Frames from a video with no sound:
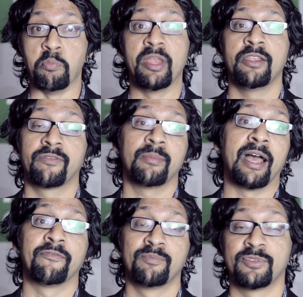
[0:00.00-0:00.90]
Many of them
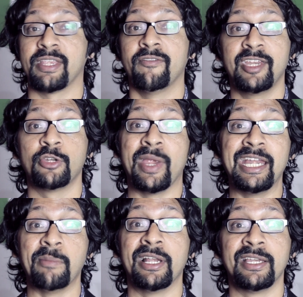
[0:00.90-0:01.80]
have 70 to
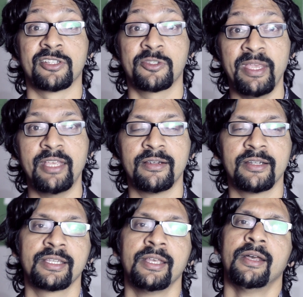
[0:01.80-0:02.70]
80 million
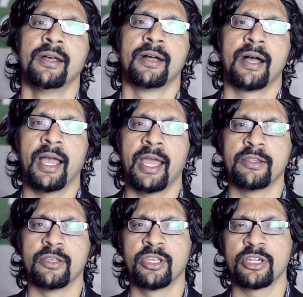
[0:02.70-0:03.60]
speakers.
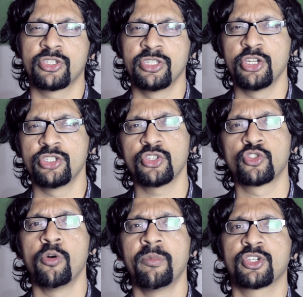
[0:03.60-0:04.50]
And there is just
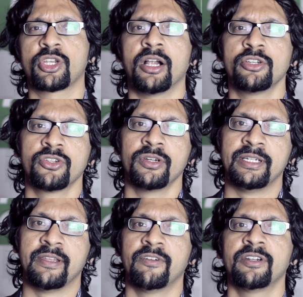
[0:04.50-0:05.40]
so much cultural
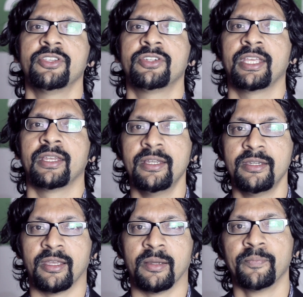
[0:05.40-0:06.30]
diversity in
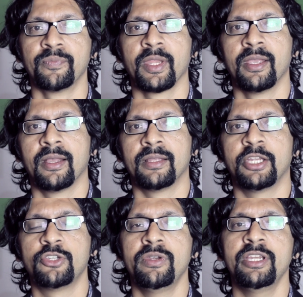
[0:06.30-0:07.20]
India
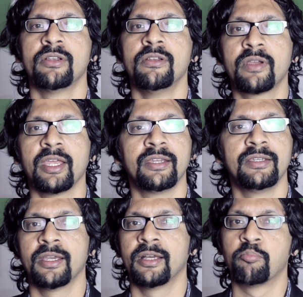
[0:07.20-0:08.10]
that you need to look at
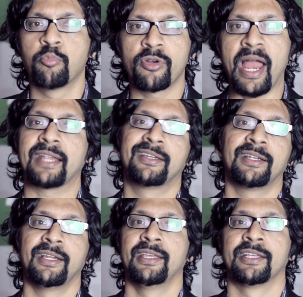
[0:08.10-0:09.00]
India
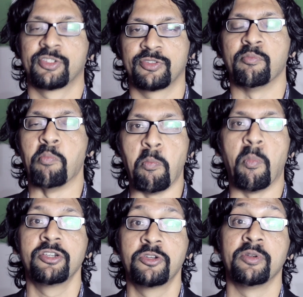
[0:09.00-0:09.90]
practically as
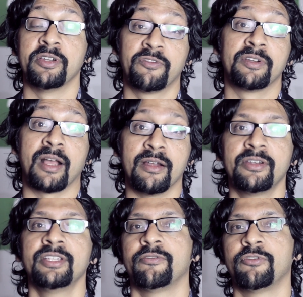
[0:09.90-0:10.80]
multiple different
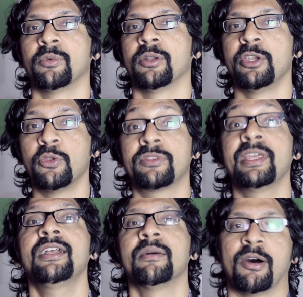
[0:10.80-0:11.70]
countries, if you will, when you
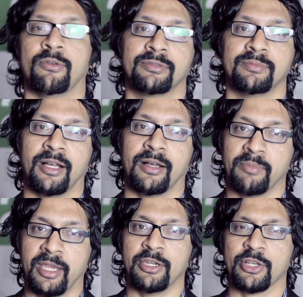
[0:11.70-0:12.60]
think about
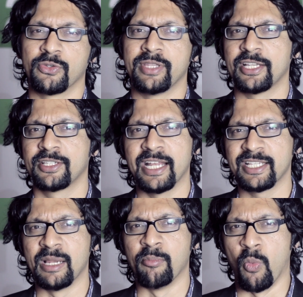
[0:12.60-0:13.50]
India. So
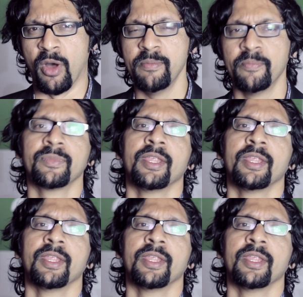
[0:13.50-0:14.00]
that's number one.